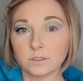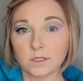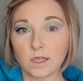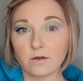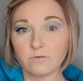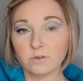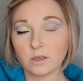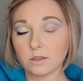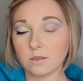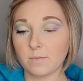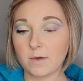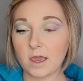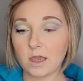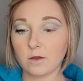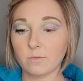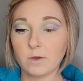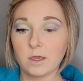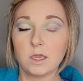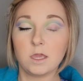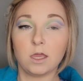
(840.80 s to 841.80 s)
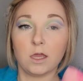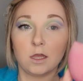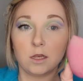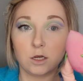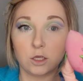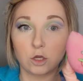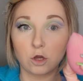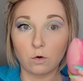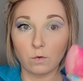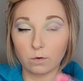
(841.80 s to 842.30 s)
left on the back of my hand
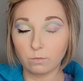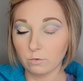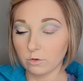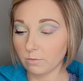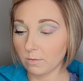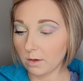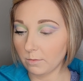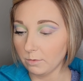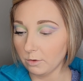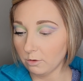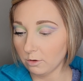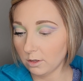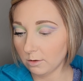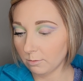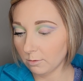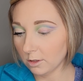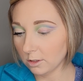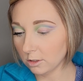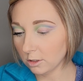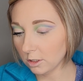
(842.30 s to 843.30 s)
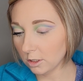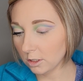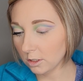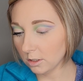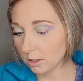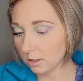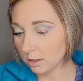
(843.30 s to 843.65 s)
and go in with my beauty blender